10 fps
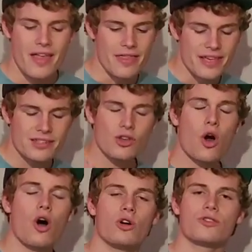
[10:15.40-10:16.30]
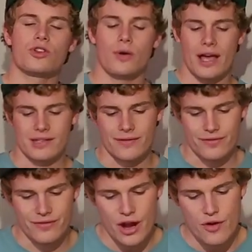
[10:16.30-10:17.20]
This also has a
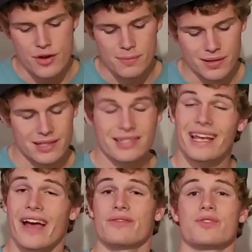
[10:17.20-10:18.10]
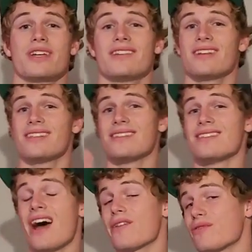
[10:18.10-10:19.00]
very pleasant aftertaste. It's
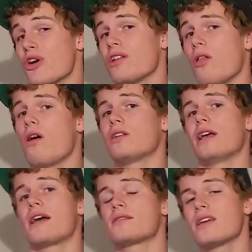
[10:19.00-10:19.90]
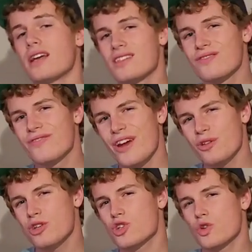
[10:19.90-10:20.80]
not very long-lasting, it's
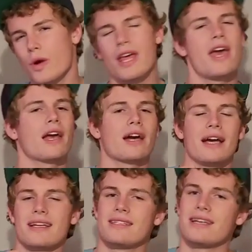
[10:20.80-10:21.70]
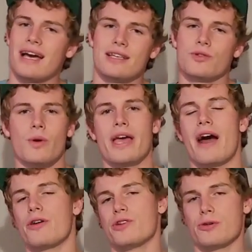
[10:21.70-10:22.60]
fairly short, kind of dies away
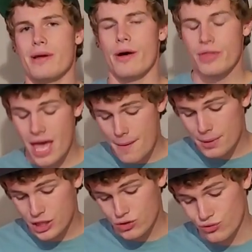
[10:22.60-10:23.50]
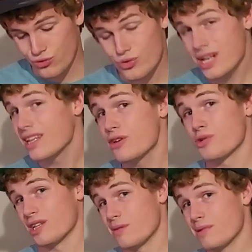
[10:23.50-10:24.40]
out of your mouth, but it's really,
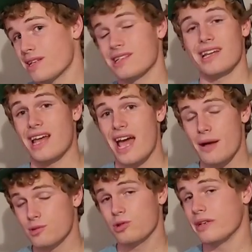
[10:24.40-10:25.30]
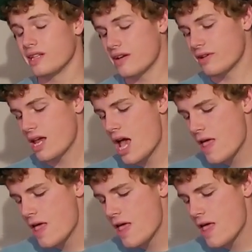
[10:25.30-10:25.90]
really pleasant, and I absolutely love it.